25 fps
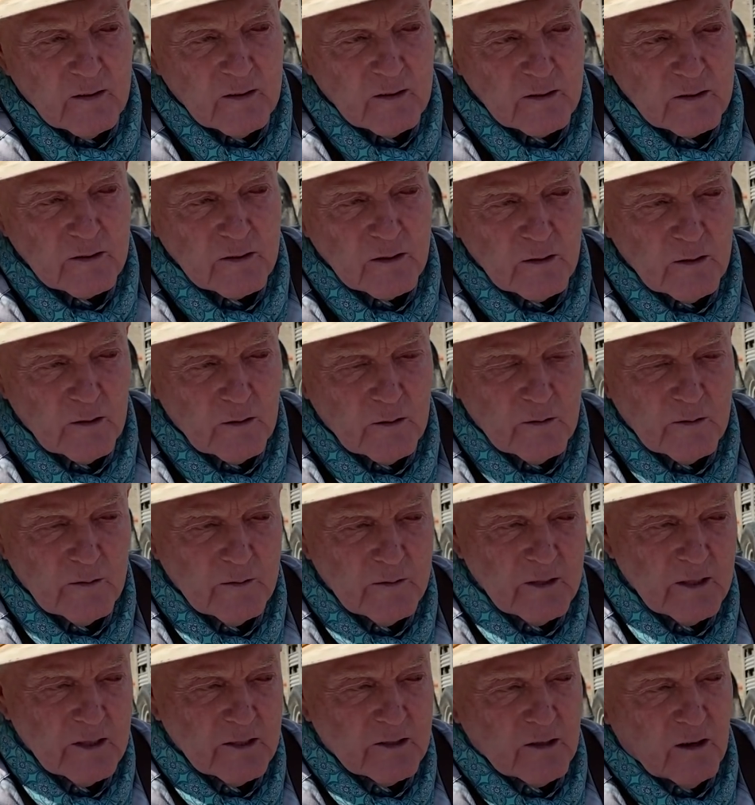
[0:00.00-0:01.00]
So
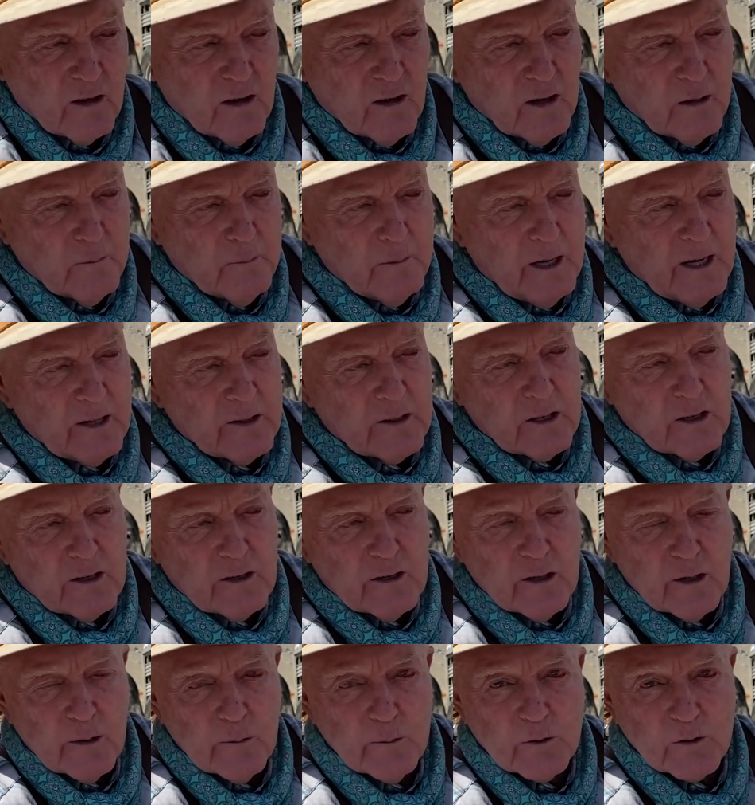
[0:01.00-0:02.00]
it's all about the
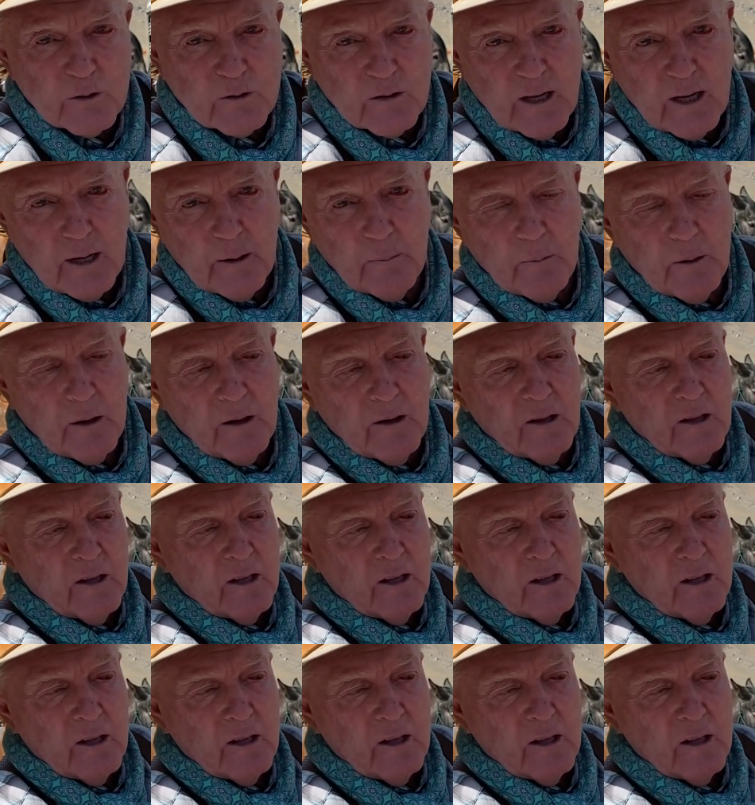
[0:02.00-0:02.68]
curb strap